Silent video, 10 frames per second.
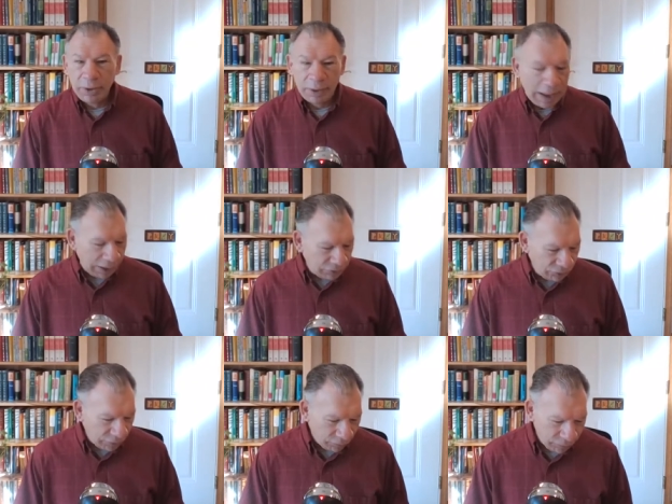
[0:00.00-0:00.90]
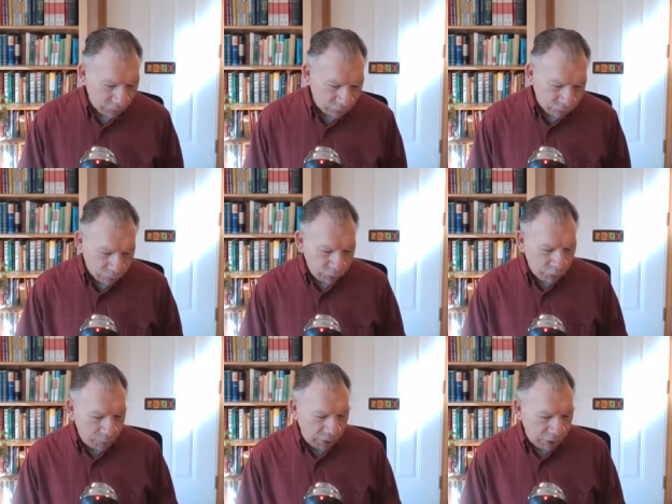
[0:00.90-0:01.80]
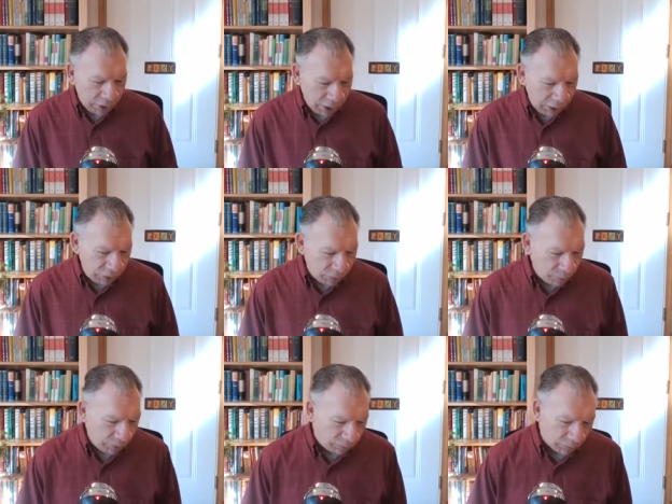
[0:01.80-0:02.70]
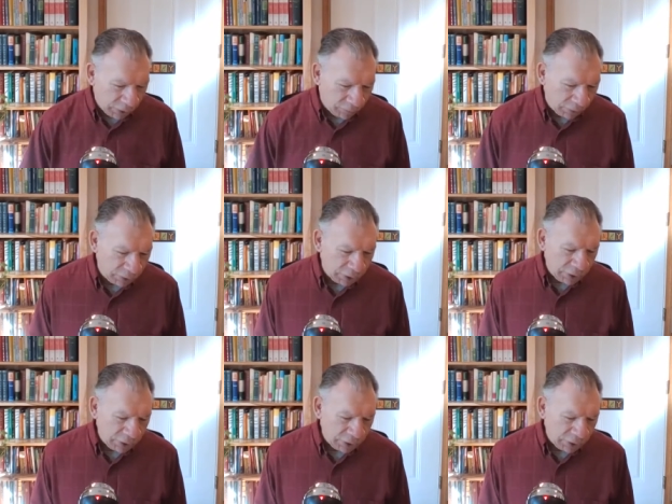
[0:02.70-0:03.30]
lack self control. You'll be kind. You'll be forgiving.